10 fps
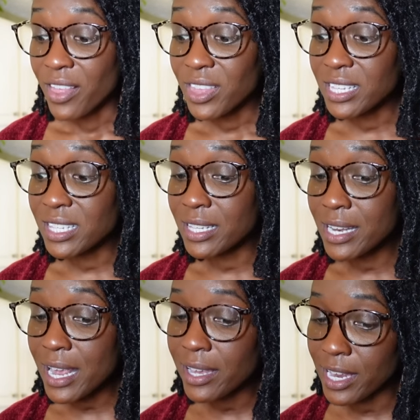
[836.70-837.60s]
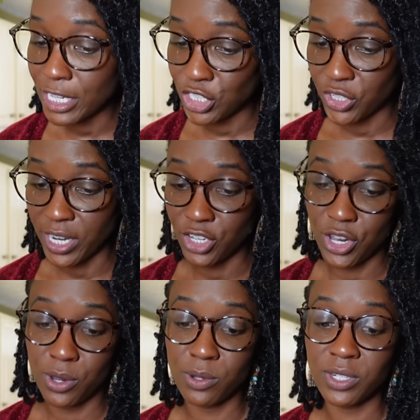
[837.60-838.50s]
The sneakiest trick
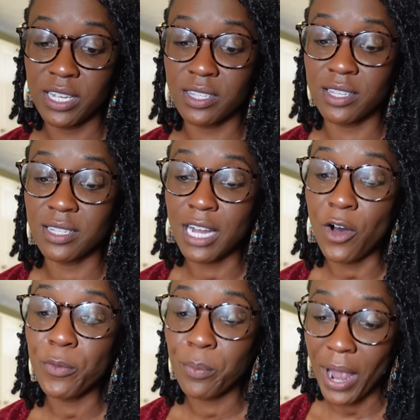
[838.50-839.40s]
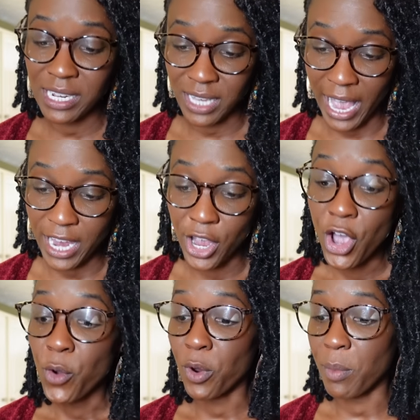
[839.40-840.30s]
used is the stealth price hike,
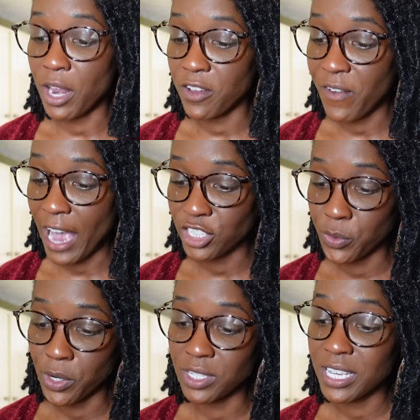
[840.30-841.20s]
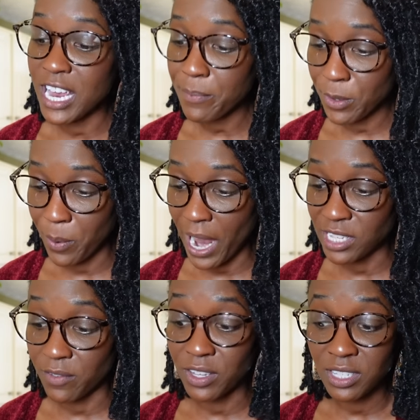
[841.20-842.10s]
where manufacturers keep the
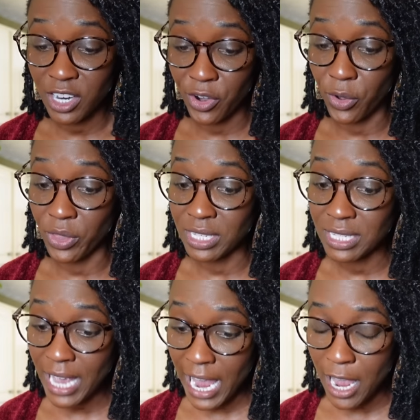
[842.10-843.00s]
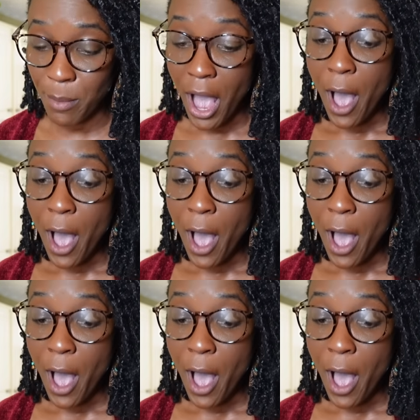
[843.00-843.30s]
price of the cereal the same,